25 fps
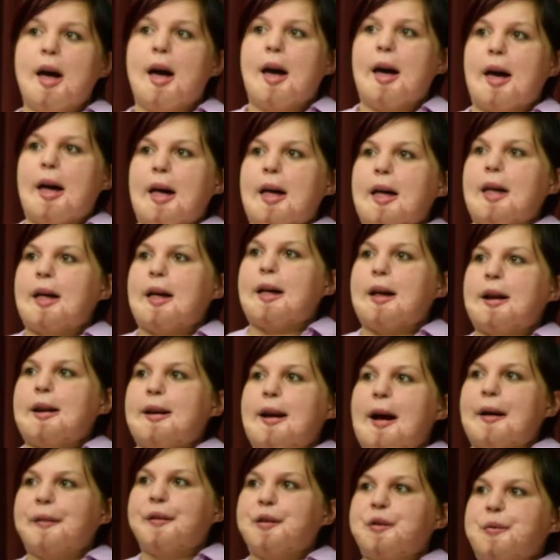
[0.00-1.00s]
and
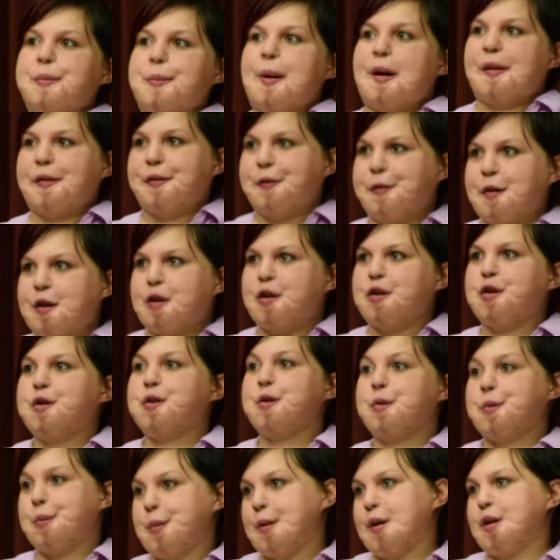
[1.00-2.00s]
that was my
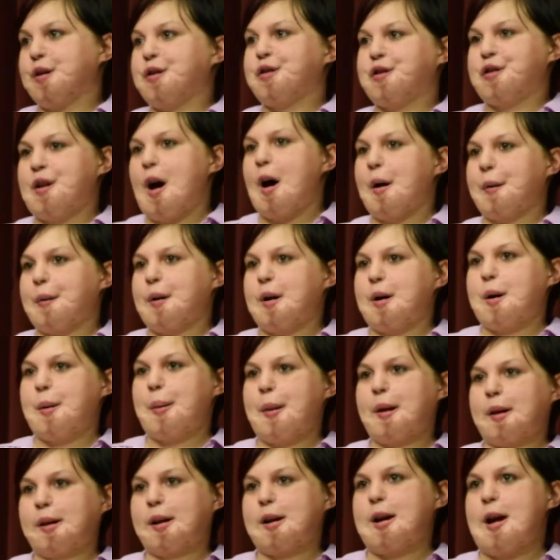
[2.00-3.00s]
first real shower in a
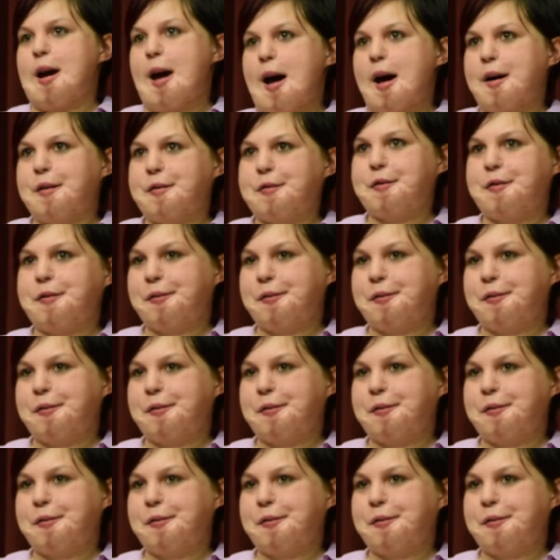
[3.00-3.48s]
month and a half.